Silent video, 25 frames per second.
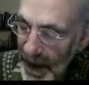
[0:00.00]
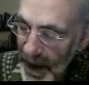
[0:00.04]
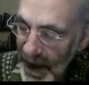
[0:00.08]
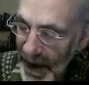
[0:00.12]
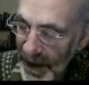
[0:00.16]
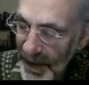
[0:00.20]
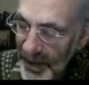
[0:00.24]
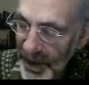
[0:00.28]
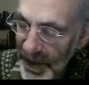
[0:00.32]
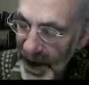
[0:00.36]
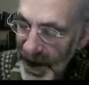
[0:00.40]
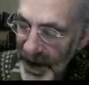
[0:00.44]

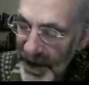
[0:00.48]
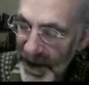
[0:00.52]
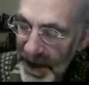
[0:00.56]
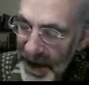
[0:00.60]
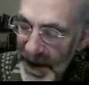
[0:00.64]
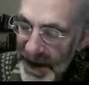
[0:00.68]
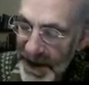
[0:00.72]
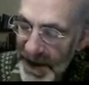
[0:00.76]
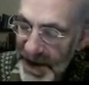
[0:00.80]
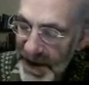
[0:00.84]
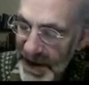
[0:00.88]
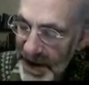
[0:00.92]
and by
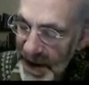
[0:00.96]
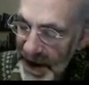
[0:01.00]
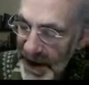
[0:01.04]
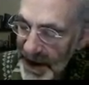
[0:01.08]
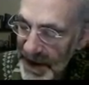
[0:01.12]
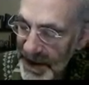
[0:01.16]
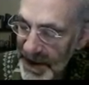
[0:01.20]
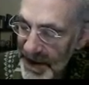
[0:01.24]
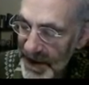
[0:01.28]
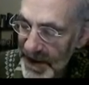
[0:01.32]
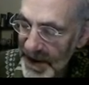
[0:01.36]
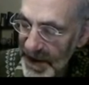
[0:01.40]
these
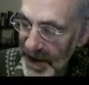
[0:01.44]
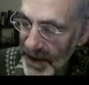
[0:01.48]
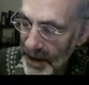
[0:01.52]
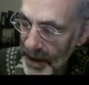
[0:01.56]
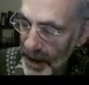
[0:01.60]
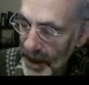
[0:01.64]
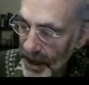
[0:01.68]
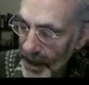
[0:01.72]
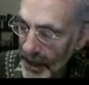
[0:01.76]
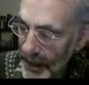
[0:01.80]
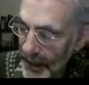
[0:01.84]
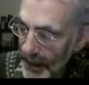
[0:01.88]
things,
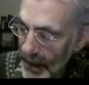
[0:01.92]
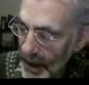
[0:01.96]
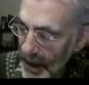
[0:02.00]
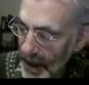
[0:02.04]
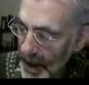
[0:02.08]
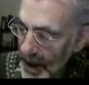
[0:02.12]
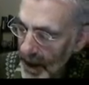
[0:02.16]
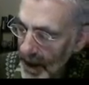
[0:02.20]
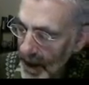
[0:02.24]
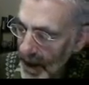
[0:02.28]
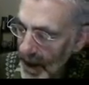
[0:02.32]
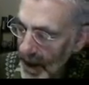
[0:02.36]

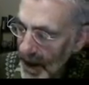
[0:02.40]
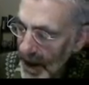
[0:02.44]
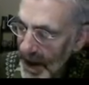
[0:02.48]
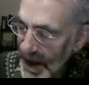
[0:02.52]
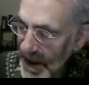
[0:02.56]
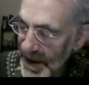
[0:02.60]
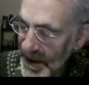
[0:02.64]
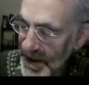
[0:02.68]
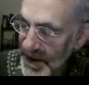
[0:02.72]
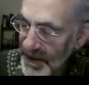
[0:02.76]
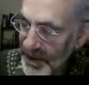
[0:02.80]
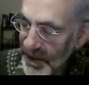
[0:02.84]

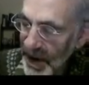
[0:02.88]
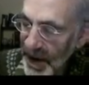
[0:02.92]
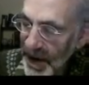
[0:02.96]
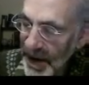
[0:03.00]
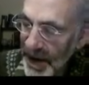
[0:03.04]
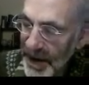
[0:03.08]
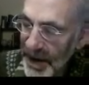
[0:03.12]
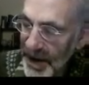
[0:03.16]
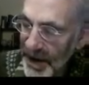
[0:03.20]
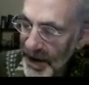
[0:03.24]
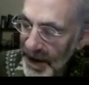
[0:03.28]
and by